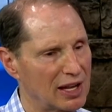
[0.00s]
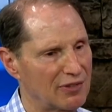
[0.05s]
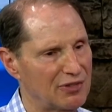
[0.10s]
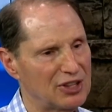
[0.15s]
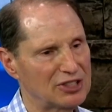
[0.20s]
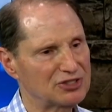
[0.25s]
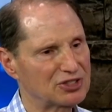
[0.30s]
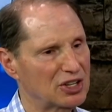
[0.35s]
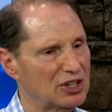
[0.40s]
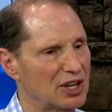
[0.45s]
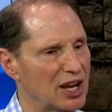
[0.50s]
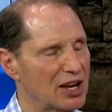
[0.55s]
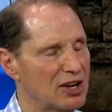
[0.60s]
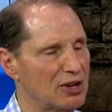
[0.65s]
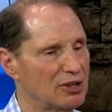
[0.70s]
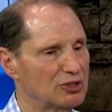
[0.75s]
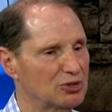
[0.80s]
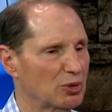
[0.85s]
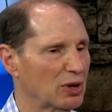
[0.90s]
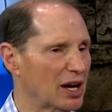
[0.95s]
If this
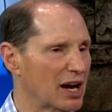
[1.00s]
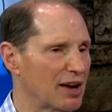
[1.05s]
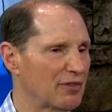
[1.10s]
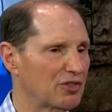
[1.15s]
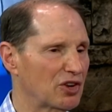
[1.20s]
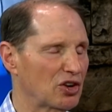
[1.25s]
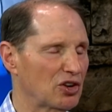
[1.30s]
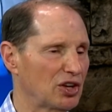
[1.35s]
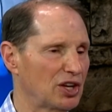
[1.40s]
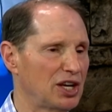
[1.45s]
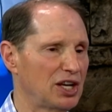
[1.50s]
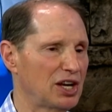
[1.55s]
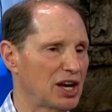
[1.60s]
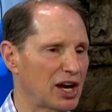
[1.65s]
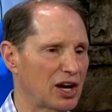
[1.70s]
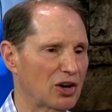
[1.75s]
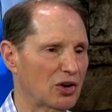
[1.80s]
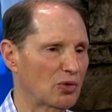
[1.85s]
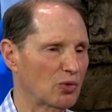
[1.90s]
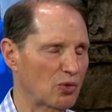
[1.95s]
continues, we're gonna have clean
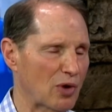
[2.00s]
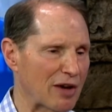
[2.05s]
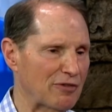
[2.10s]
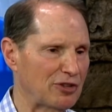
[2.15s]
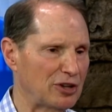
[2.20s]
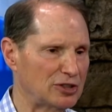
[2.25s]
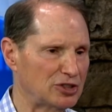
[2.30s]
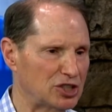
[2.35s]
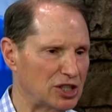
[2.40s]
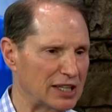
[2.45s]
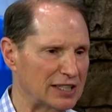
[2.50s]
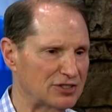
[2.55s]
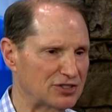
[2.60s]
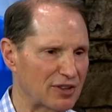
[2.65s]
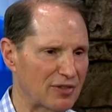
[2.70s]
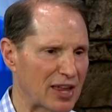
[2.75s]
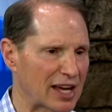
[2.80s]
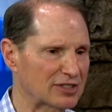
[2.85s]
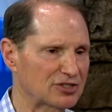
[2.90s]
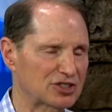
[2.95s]
air
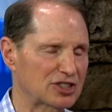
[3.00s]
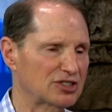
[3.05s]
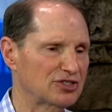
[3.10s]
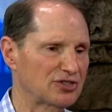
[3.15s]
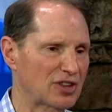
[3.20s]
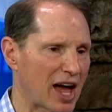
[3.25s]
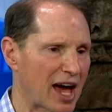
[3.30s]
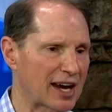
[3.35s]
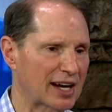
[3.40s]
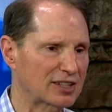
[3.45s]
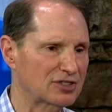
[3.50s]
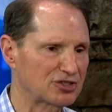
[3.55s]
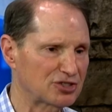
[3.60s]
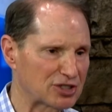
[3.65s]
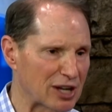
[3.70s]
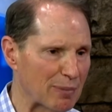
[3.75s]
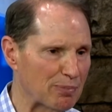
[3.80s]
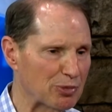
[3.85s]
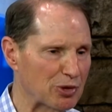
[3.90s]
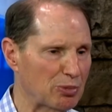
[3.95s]
refugees, and that's just not
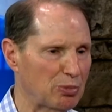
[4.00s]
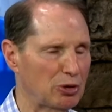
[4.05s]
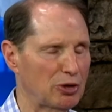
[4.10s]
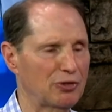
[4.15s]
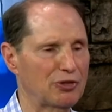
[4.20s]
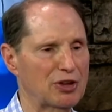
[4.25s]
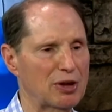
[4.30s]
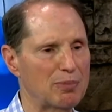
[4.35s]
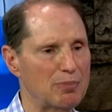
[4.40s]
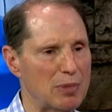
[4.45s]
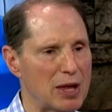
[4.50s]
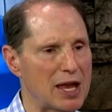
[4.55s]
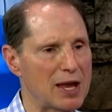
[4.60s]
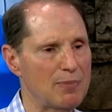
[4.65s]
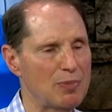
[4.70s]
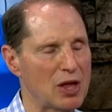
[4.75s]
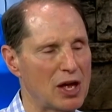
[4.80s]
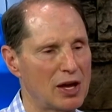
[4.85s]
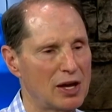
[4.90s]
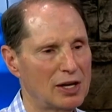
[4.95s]
acceptable to
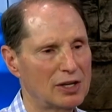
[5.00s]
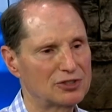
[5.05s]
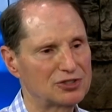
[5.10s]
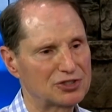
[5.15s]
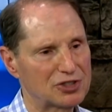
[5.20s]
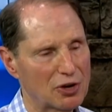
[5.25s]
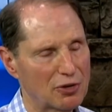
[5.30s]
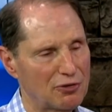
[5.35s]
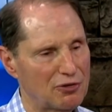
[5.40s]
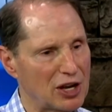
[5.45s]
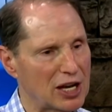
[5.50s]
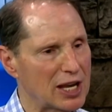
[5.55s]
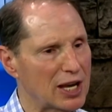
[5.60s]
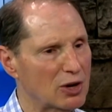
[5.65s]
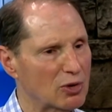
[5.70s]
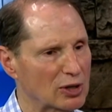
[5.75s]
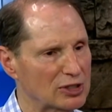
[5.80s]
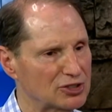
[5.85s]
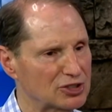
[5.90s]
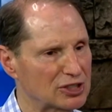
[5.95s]
me. So
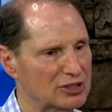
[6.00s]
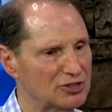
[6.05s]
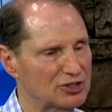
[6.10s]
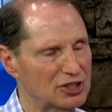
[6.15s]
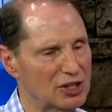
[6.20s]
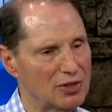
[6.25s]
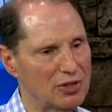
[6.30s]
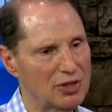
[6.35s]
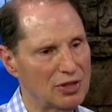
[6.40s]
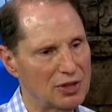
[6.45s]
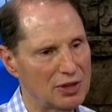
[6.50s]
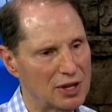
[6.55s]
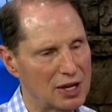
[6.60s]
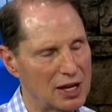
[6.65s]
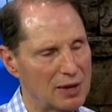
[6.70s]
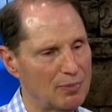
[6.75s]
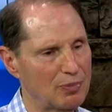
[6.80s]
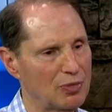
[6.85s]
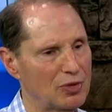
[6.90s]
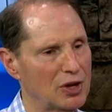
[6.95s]
Vicki Christensen,
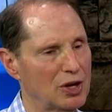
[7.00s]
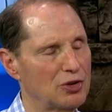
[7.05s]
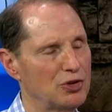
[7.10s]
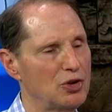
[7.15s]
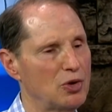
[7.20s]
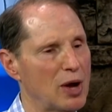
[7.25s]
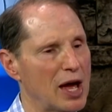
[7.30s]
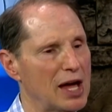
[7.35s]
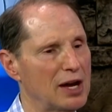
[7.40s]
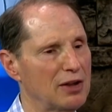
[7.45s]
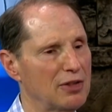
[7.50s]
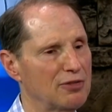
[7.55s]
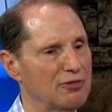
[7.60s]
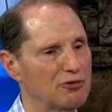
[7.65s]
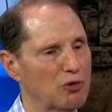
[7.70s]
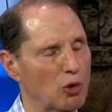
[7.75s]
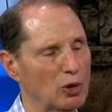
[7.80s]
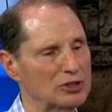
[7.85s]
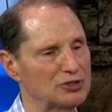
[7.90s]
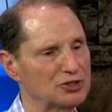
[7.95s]
the new head of the
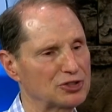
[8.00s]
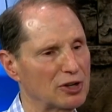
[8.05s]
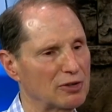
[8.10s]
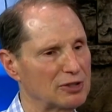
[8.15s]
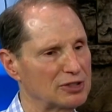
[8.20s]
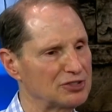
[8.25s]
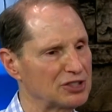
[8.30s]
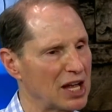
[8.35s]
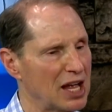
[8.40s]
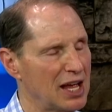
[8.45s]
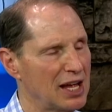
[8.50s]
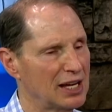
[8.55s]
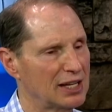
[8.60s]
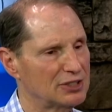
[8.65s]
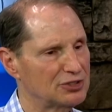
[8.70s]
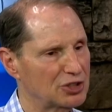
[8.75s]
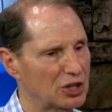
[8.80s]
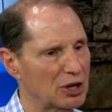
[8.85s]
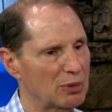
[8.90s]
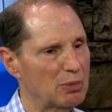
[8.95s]
Forest Service,
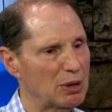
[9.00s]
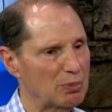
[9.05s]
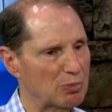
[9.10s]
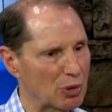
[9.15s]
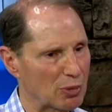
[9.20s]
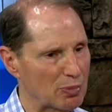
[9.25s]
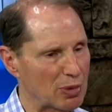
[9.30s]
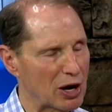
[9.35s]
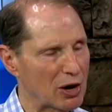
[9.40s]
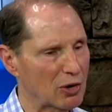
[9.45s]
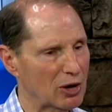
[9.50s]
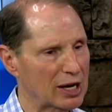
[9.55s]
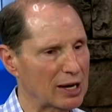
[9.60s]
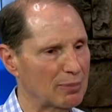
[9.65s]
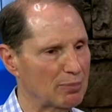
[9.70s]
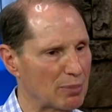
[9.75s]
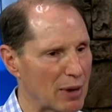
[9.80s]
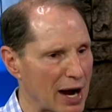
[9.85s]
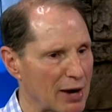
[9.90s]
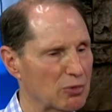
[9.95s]
is gonna be
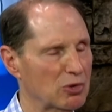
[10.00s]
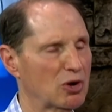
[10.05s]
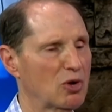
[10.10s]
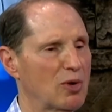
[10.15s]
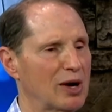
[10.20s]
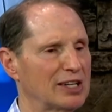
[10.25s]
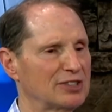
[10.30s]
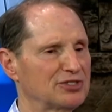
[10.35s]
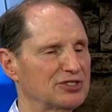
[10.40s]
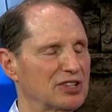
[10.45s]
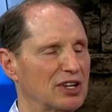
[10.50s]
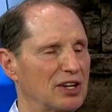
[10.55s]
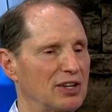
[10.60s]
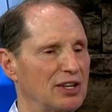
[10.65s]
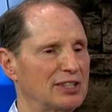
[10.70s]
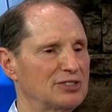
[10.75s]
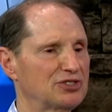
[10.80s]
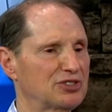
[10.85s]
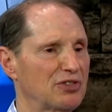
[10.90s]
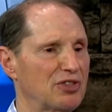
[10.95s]
preparing, at my request, a
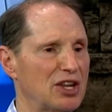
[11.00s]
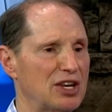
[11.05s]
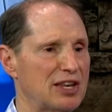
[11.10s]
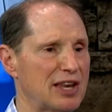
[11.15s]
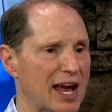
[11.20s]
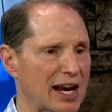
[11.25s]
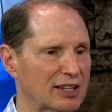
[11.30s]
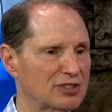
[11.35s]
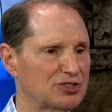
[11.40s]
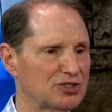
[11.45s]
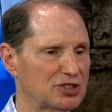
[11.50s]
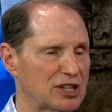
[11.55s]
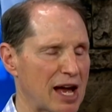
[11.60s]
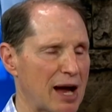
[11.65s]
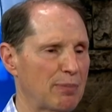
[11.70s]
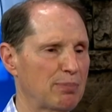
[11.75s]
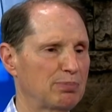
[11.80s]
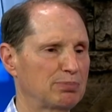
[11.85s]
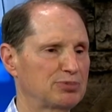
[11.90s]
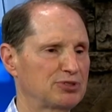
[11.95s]
list of the next
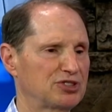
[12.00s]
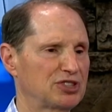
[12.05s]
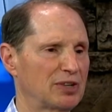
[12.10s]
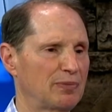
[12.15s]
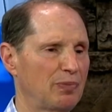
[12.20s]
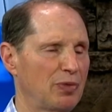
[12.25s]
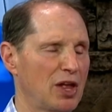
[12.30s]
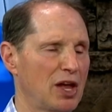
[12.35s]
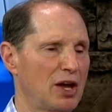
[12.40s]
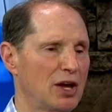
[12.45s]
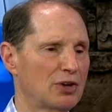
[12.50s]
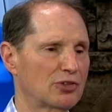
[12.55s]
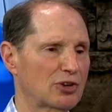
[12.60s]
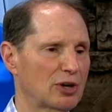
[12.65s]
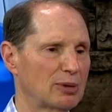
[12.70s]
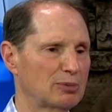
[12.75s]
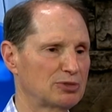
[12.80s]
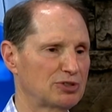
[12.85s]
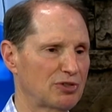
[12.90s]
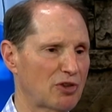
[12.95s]
steps in
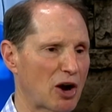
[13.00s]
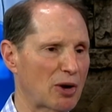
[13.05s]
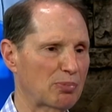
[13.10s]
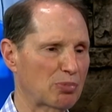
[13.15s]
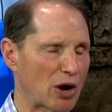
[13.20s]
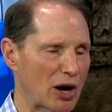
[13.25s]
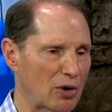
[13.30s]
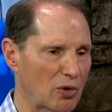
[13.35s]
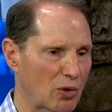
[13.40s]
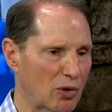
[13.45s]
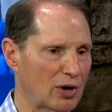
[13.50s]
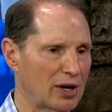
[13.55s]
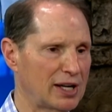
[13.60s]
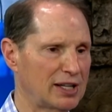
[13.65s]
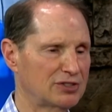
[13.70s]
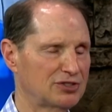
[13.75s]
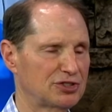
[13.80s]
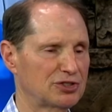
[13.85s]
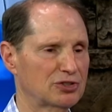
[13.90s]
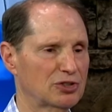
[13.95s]
terms of our
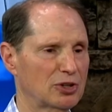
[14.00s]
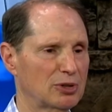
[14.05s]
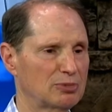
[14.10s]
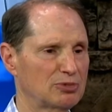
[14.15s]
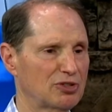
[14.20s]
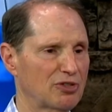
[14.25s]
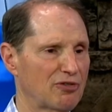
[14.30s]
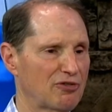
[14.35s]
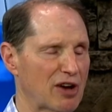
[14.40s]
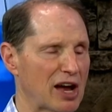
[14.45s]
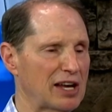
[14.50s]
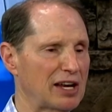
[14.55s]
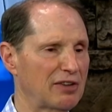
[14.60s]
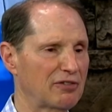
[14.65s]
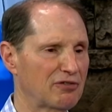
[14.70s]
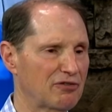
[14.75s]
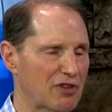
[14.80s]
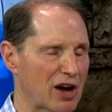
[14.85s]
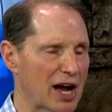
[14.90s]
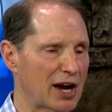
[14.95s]
priorities, in terms of
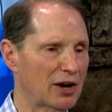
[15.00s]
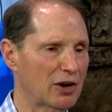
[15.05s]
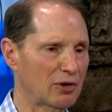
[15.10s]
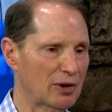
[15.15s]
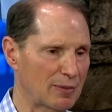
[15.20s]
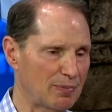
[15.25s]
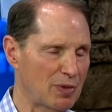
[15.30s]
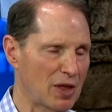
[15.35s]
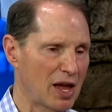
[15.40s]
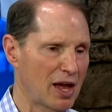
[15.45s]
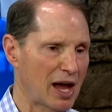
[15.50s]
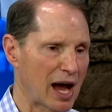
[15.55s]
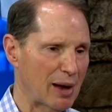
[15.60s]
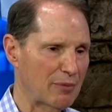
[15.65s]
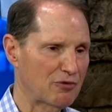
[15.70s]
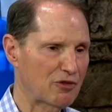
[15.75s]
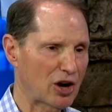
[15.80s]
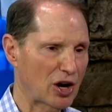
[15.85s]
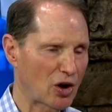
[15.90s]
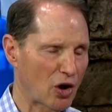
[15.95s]
fighting fire, and
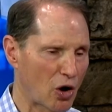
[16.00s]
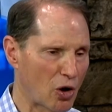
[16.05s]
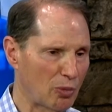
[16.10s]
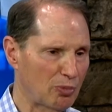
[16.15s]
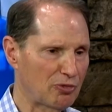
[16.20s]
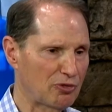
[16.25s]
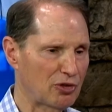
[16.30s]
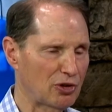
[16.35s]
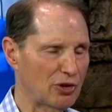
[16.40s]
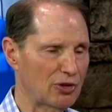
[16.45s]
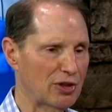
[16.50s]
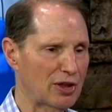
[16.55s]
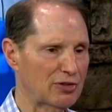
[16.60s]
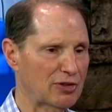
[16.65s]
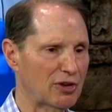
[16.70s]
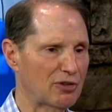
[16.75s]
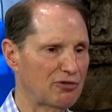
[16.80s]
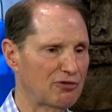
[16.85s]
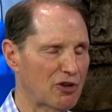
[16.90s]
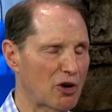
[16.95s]
I'm very hopeful
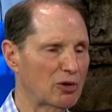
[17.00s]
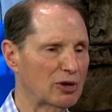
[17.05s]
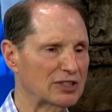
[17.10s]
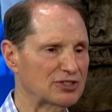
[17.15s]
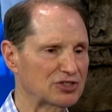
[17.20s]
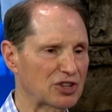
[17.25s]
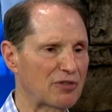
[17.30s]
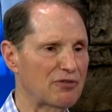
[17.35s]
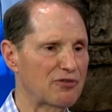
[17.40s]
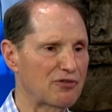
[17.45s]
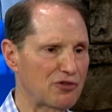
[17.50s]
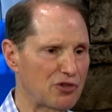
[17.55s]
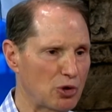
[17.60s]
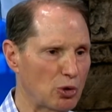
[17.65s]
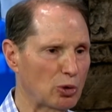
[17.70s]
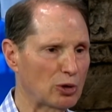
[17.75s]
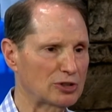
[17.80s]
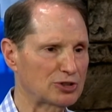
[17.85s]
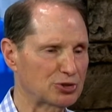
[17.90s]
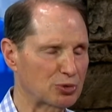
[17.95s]
that they'll focus on
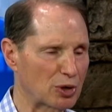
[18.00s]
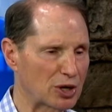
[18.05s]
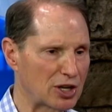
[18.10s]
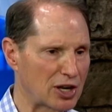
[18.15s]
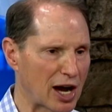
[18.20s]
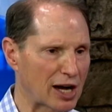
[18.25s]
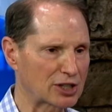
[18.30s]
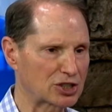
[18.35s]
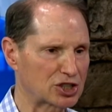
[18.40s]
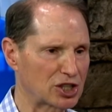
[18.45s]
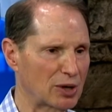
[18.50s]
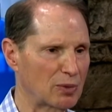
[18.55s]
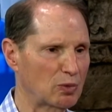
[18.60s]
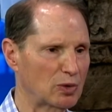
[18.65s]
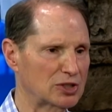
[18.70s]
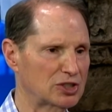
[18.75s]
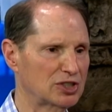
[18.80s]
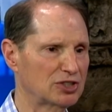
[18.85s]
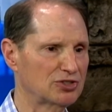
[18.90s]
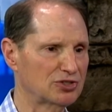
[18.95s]
fuels reduction,
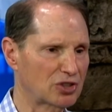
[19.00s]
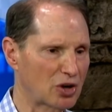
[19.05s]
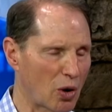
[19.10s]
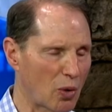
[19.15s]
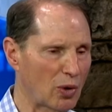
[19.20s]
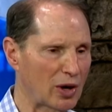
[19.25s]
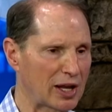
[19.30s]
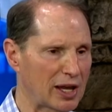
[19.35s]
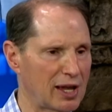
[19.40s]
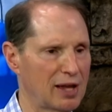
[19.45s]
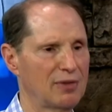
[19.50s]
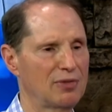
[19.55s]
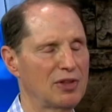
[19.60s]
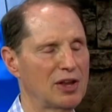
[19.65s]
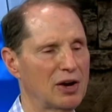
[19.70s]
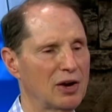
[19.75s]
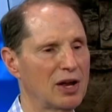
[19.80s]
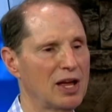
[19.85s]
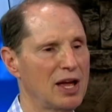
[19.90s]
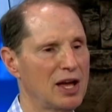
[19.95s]
which is going
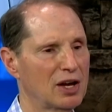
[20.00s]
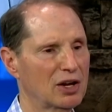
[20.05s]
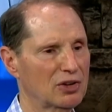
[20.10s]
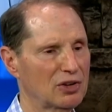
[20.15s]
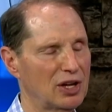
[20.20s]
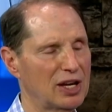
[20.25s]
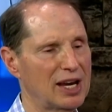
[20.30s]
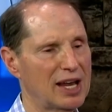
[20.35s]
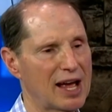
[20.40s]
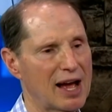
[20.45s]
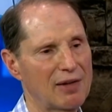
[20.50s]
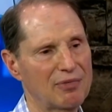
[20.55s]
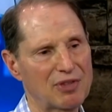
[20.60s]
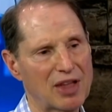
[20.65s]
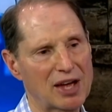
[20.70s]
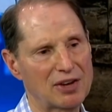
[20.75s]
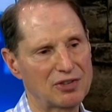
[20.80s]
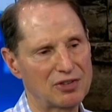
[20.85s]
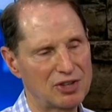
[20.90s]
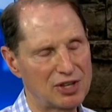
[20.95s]
in there, cleaning
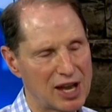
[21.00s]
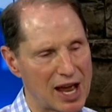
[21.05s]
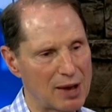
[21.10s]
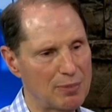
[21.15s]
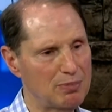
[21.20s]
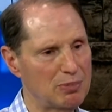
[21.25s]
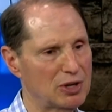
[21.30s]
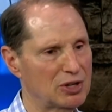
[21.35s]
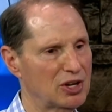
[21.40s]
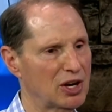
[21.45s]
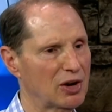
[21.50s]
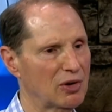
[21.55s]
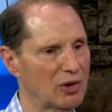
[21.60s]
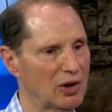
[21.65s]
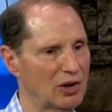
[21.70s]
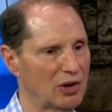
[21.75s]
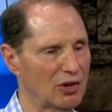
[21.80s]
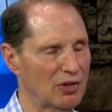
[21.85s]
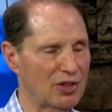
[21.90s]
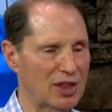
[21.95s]
out that dead
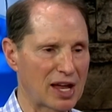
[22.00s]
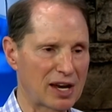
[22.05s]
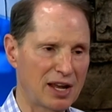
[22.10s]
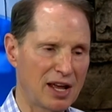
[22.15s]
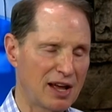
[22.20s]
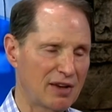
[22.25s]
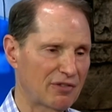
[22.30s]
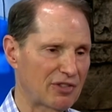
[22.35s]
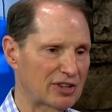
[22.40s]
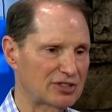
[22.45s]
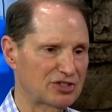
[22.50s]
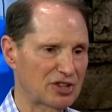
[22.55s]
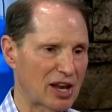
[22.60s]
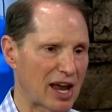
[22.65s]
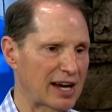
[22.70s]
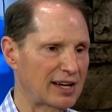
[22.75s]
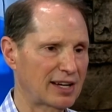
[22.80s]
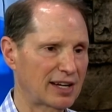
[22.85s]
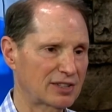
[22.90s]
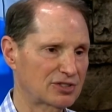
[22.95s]
material that if there's a
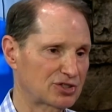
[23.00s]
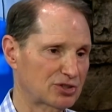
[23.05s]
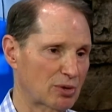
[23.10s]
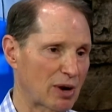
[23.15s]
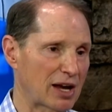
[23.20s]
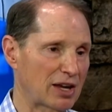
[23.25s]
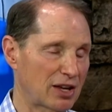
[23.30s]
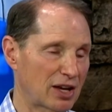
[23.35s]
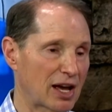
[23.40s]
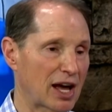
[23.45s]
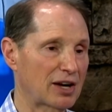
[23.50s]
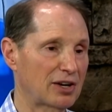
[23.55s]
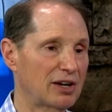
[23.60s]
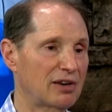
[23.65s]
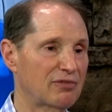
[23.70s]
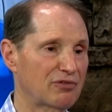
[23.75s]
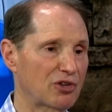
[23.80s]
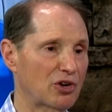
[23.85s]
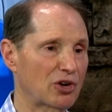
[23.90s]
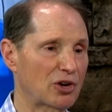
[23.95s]
lightning strike, you got an
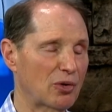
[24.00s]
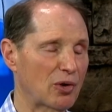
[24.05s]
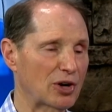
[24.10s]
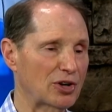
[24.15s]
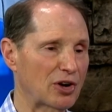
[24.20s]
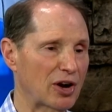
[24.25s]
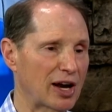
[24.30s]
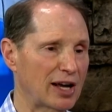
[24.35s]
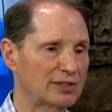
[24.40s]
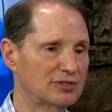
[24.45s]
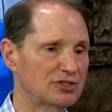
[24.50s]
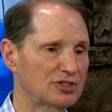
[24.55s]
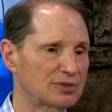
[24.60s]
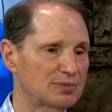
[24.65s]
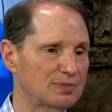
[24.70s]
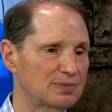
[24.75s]
inferno on your hands.